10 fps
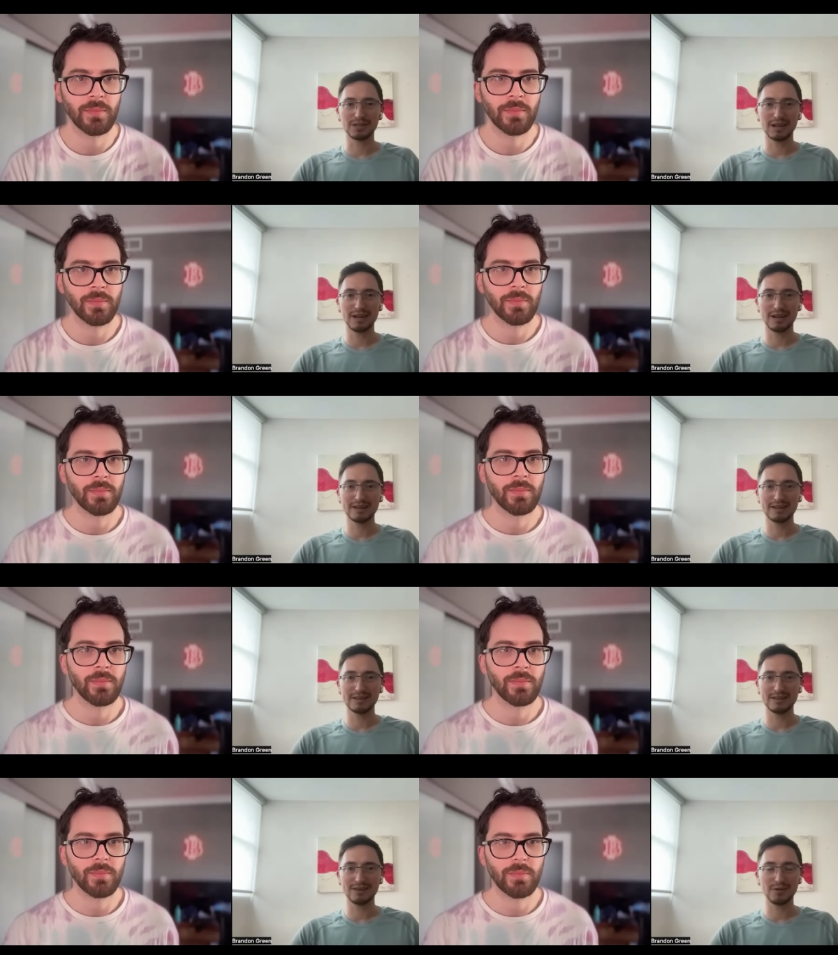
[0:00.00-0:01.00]
Speaker 1: and,
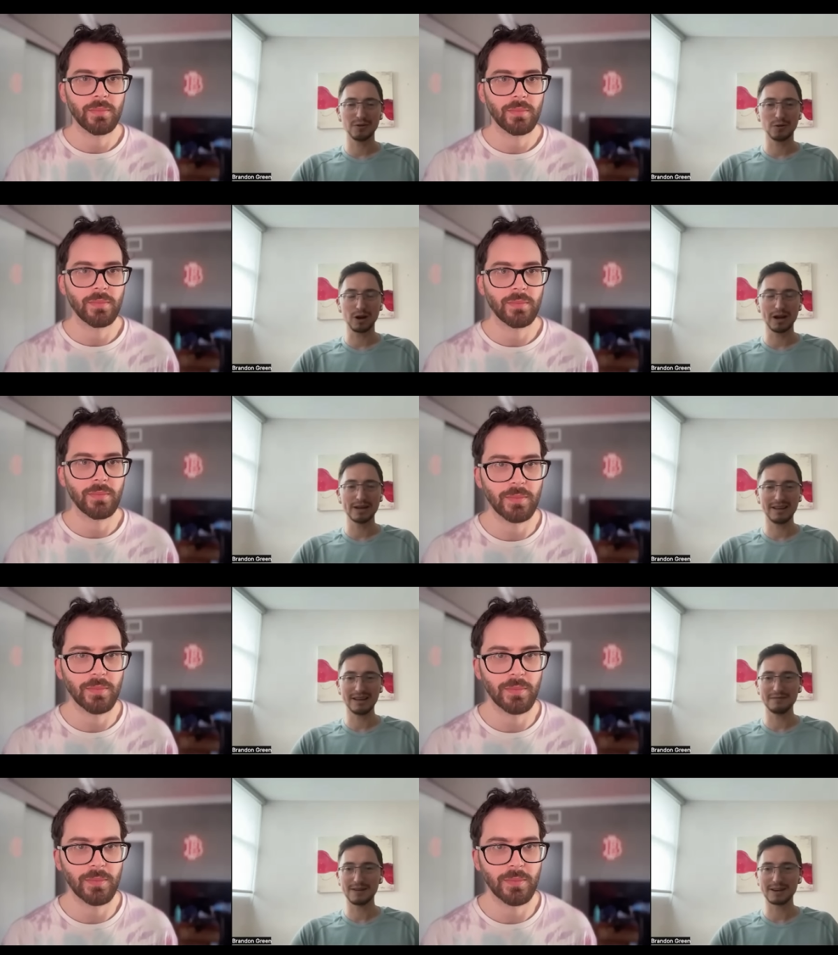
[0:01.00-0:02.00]
you know, great
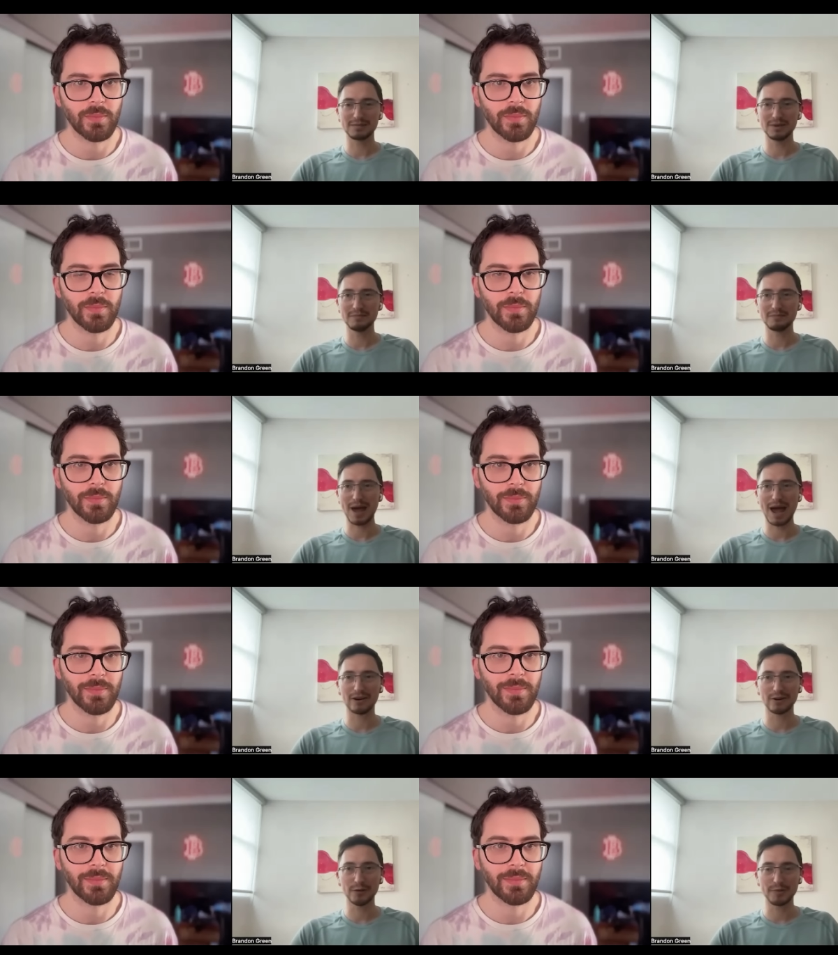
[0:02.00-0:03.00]
investment pat
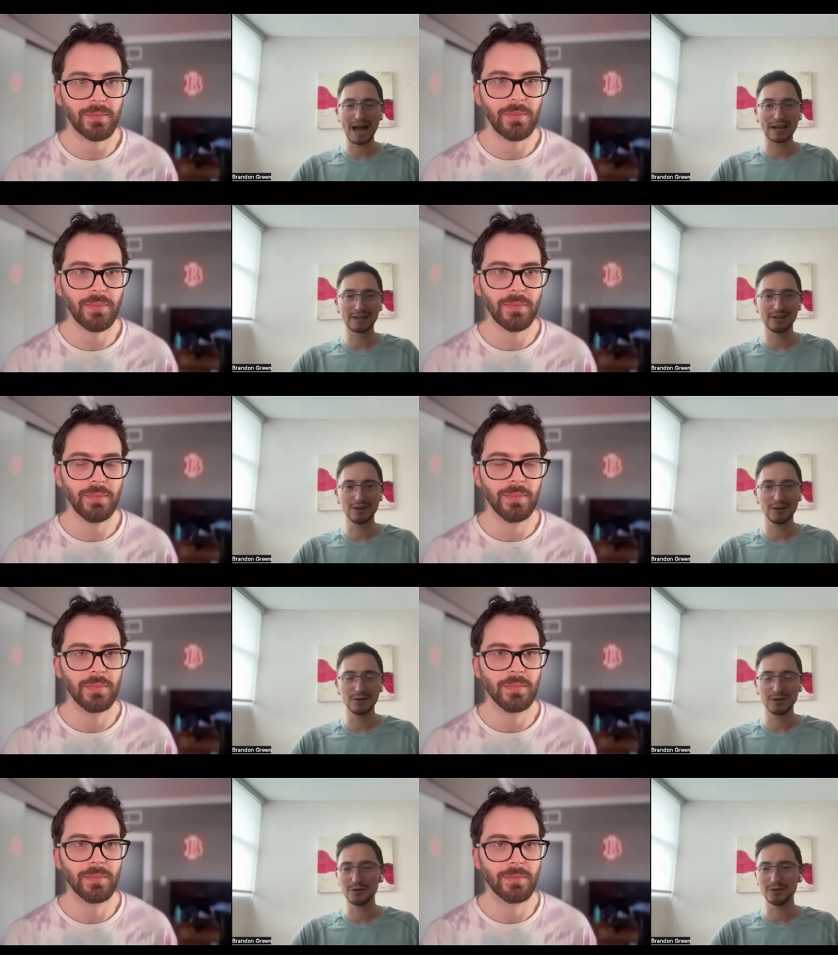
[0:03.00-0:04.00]
on your back. You know,
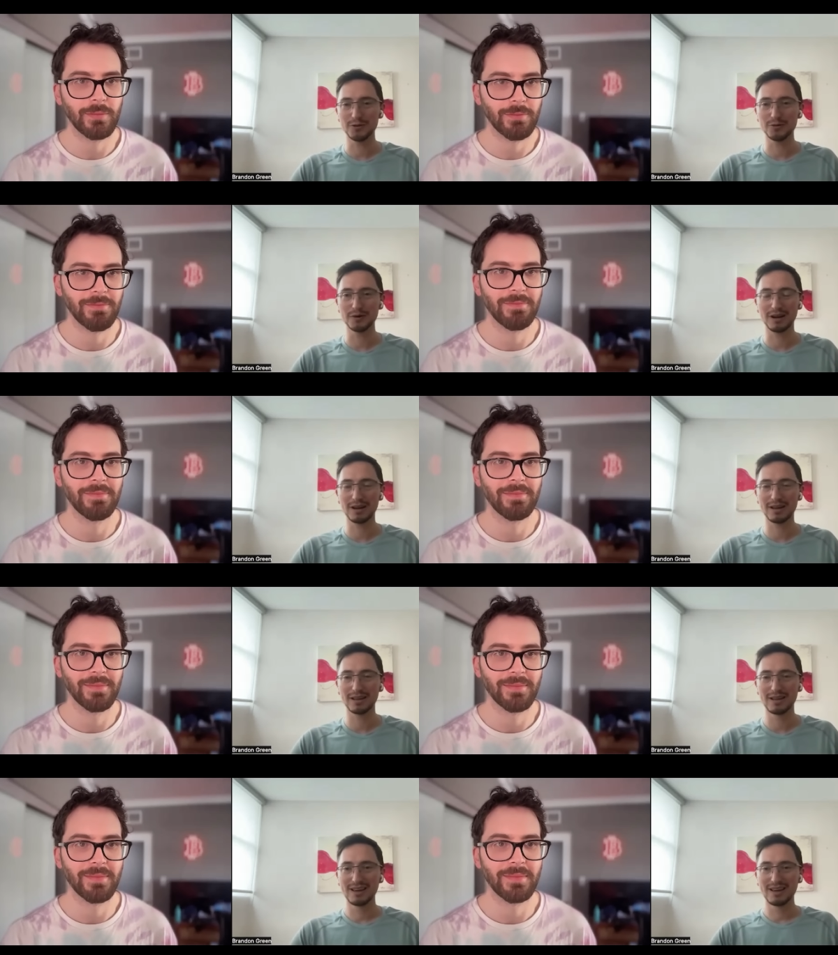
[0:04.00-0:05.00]
you, you, uh,
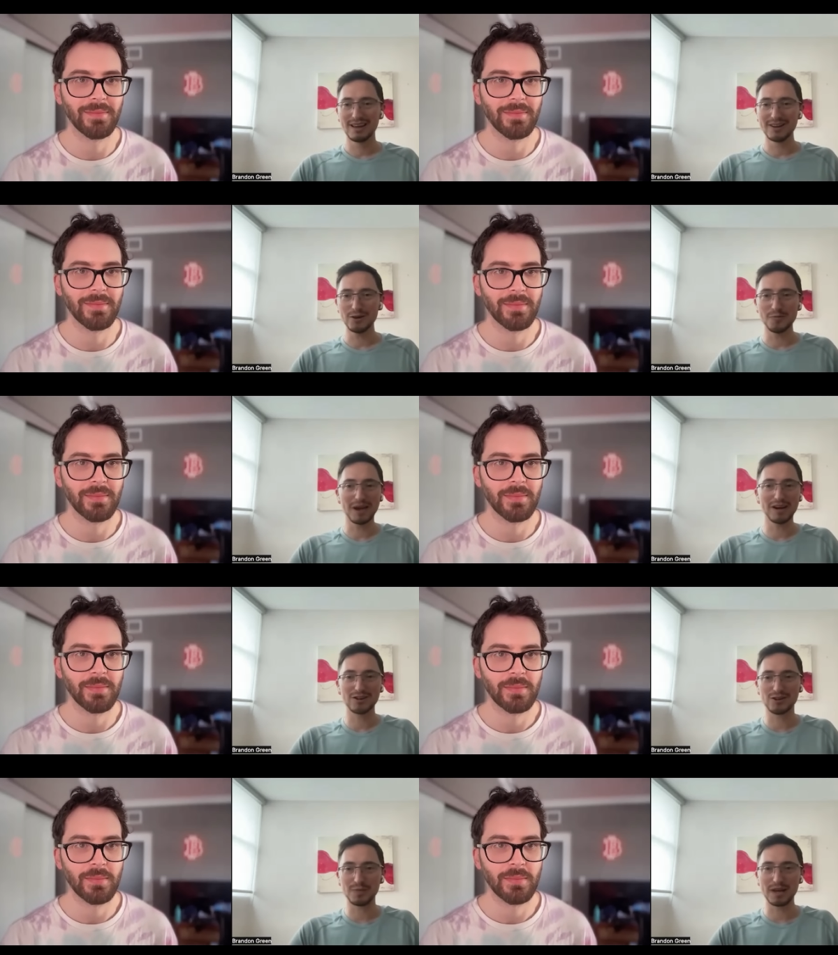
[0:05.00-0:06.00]
you
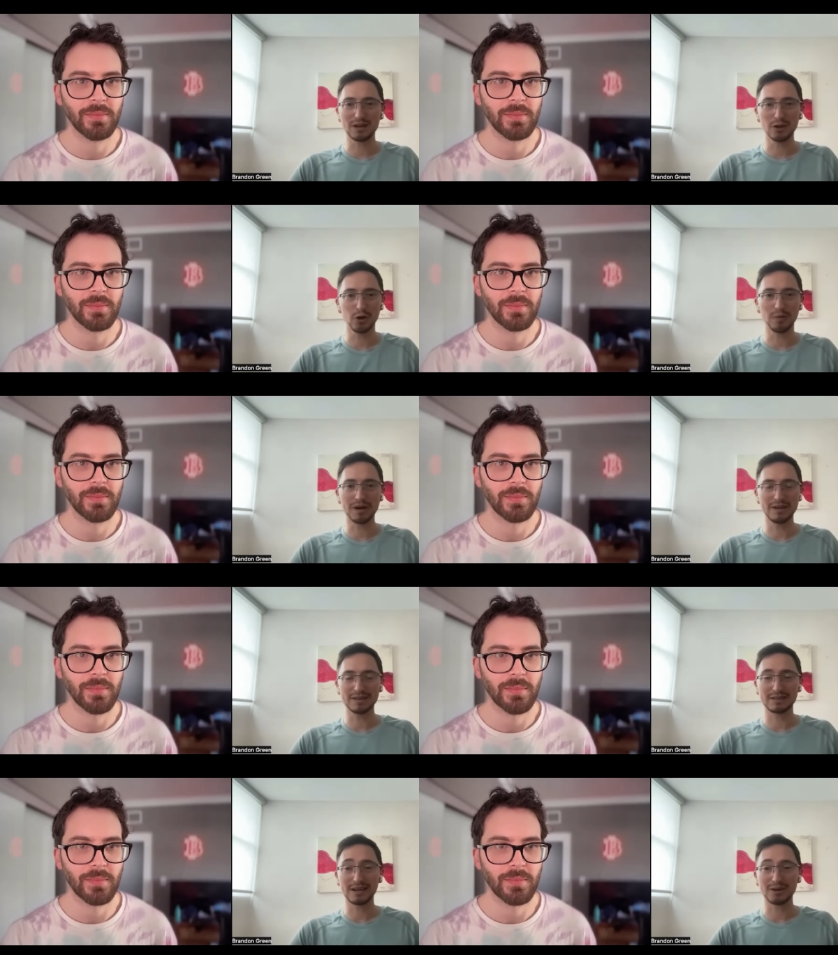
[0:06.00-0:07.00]
managed to make a little money
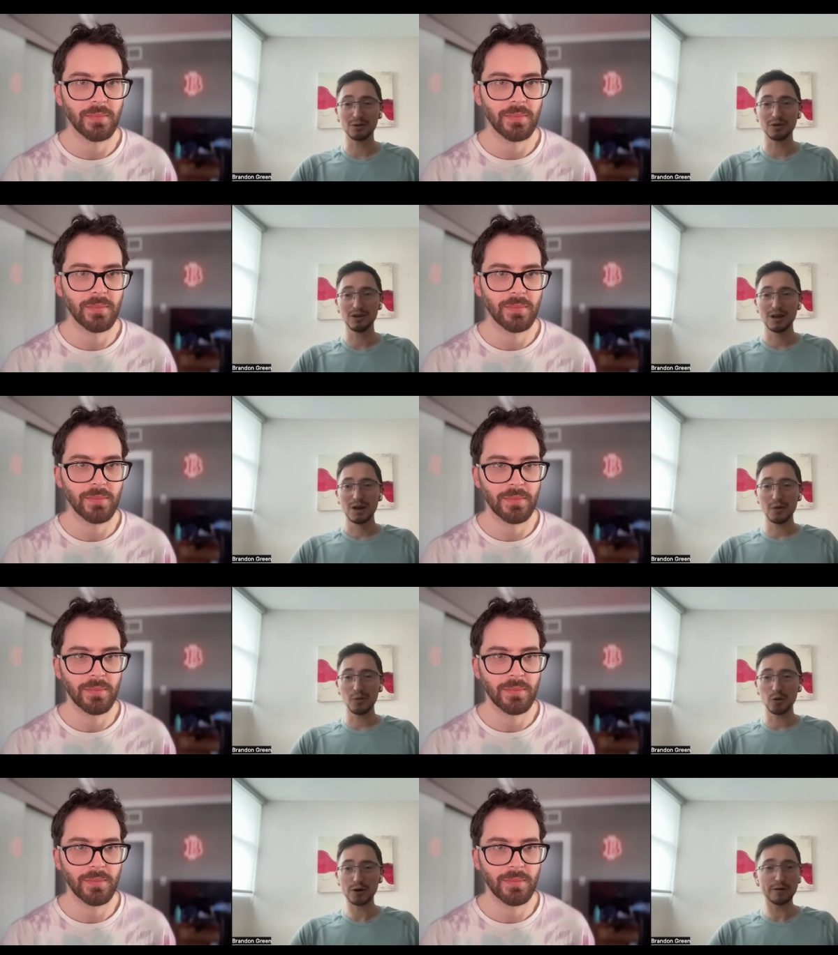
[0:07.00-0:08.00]
this cycle.
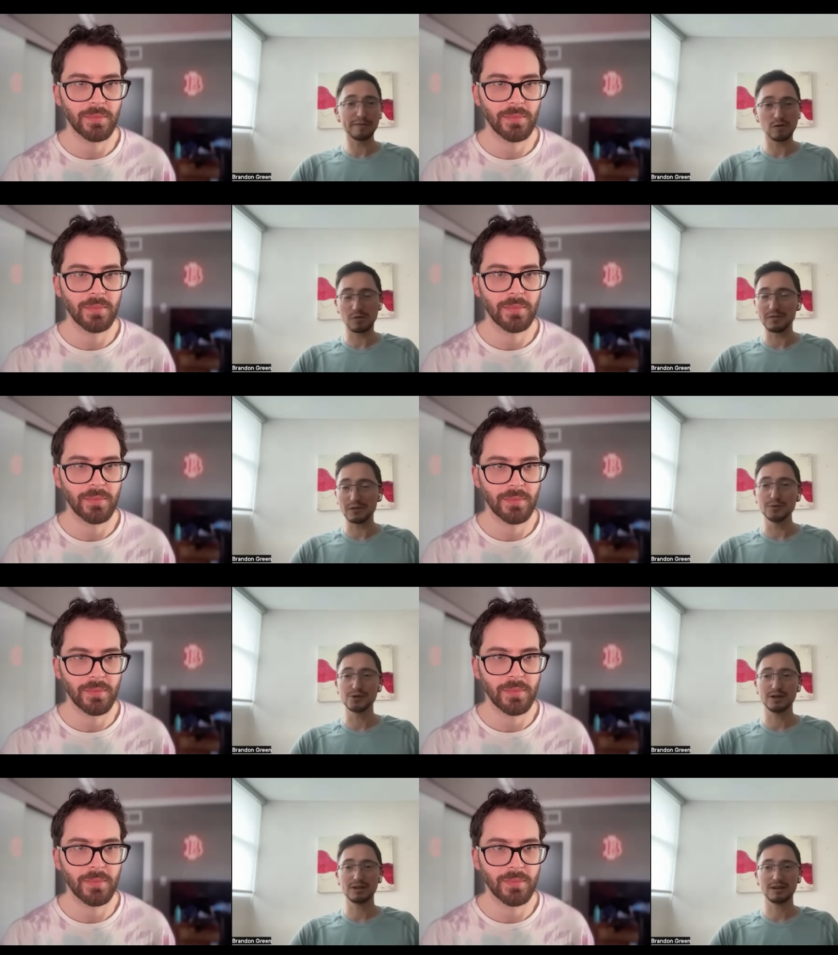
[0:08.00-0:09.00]
We're here for a
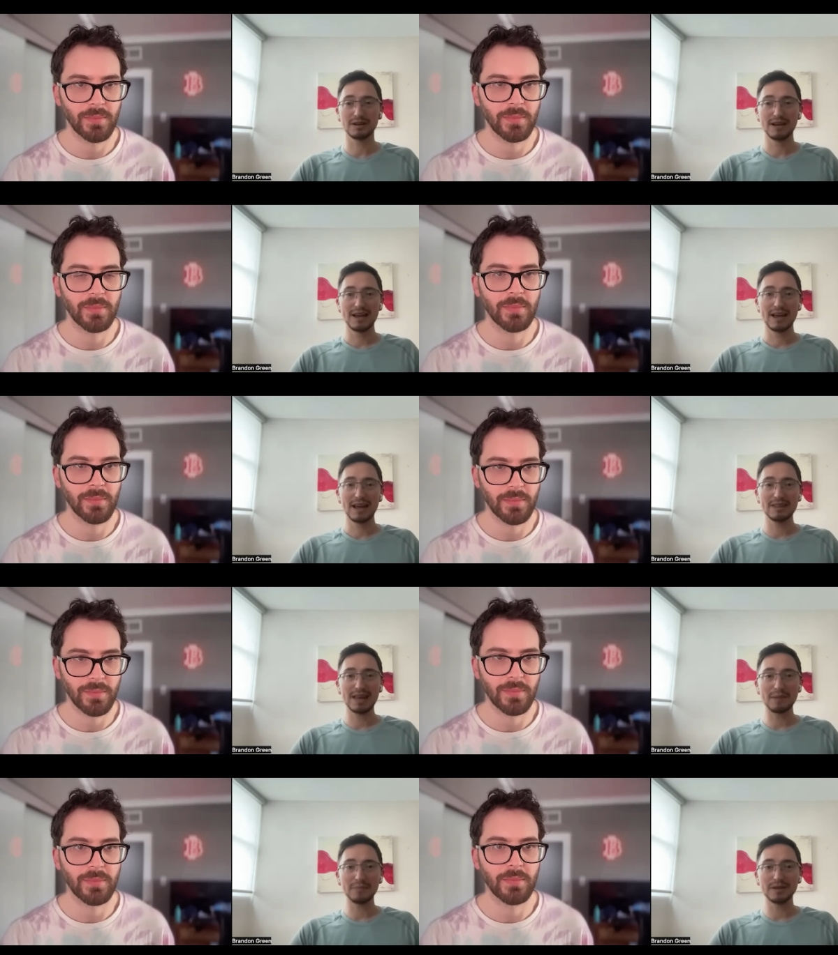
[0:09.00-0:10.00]
revolution. And
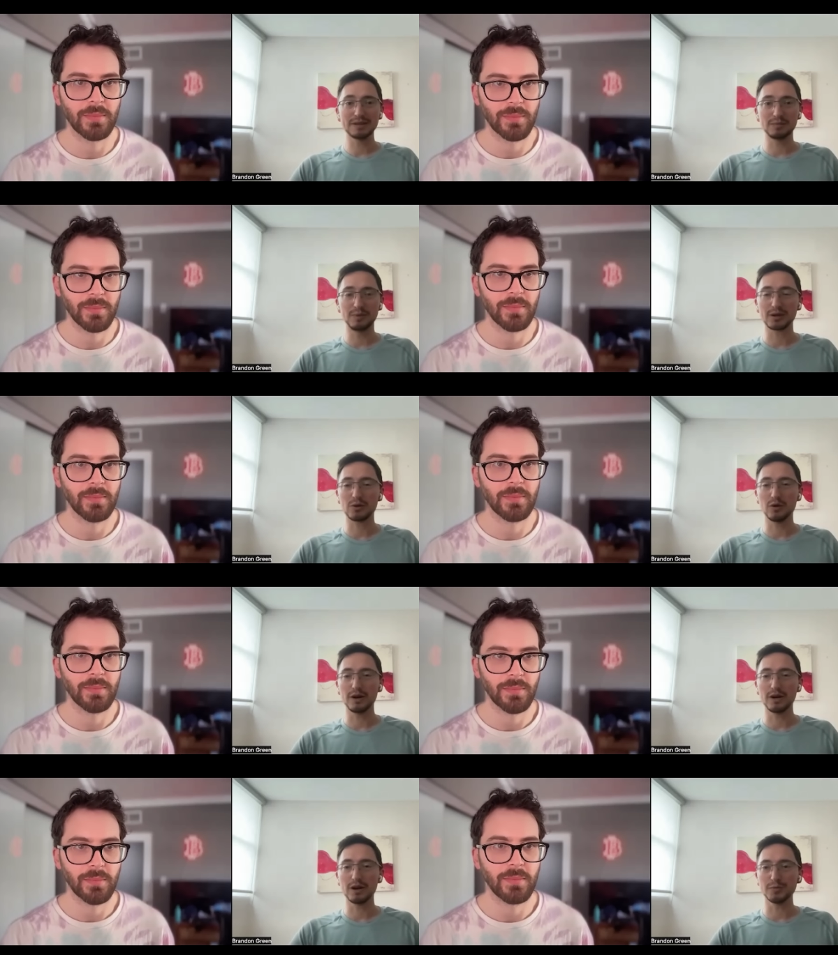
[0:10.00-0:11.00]
that means
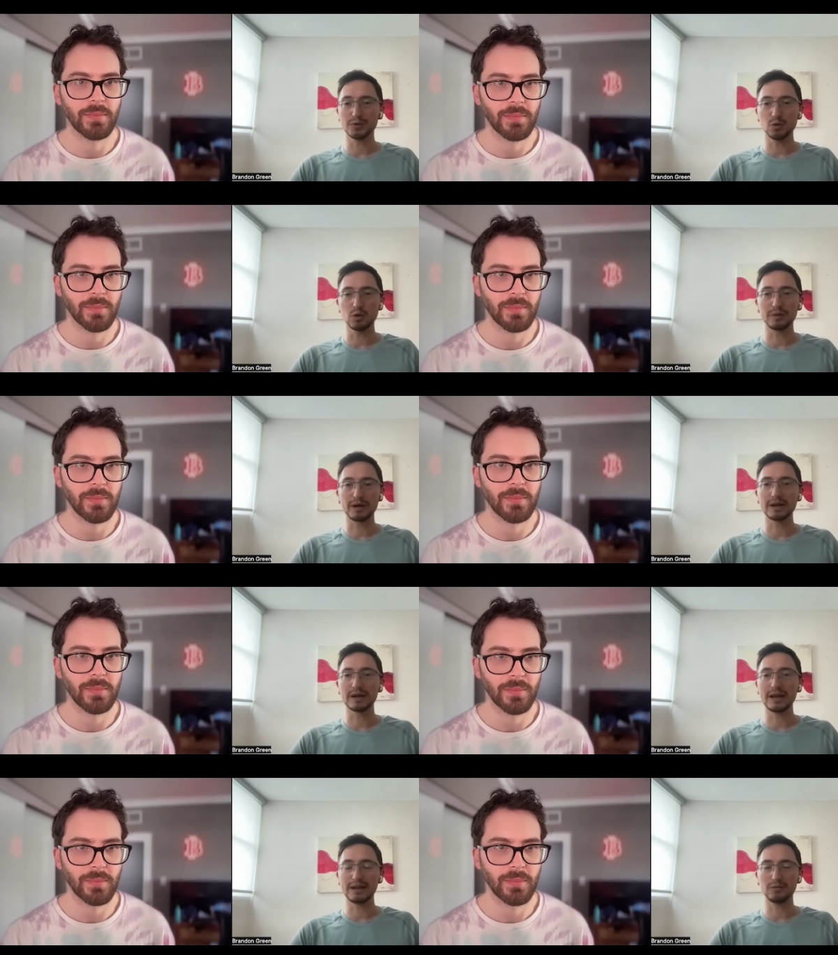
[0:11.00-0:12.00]
Bitcoin
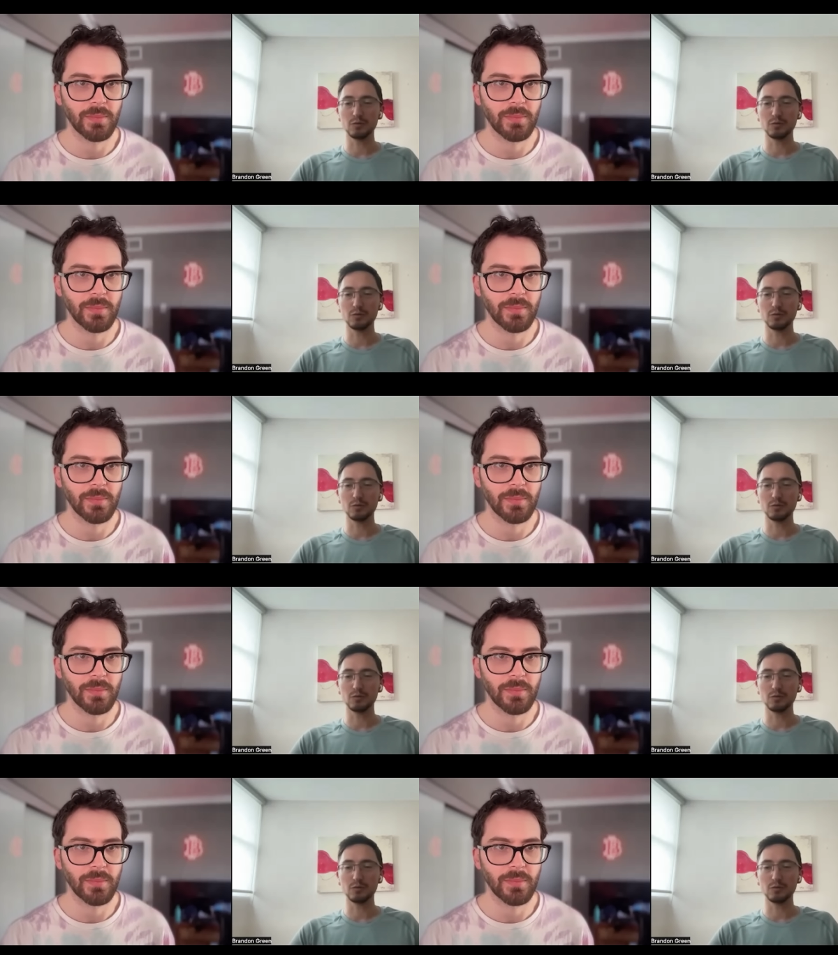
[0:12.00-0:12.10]
absorbing and